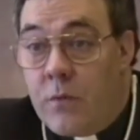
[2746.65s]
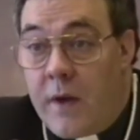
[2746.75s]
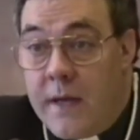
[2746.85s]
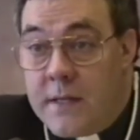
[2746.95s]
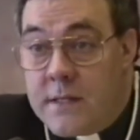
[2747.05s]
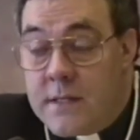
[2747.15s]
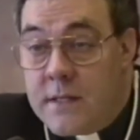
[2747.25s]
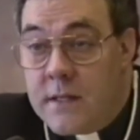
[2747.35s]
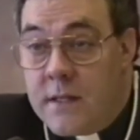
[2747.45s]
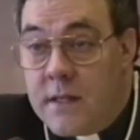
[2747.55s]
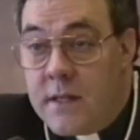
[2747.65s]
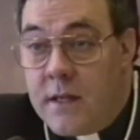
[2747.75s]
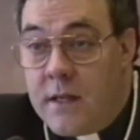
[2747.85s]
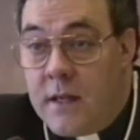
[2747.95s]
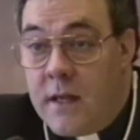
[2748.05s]
race
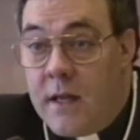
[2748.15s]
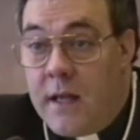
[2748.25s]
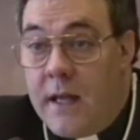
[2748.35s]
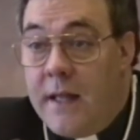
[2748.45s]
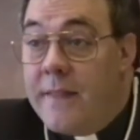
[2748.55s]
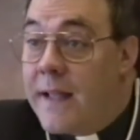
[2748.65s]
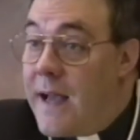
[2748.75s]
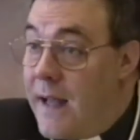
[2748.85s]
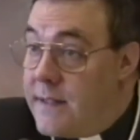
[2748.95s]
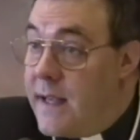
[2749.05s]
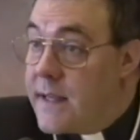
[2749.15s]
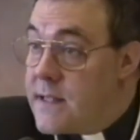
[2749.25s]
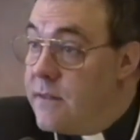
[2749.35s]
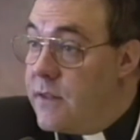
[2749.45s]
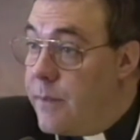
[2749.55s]
in the
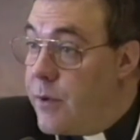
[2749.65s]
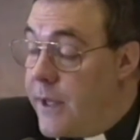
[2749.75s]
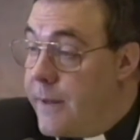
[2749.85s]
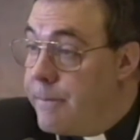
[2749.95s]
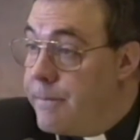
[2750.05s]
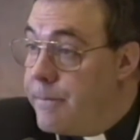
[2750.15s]
context of liberty,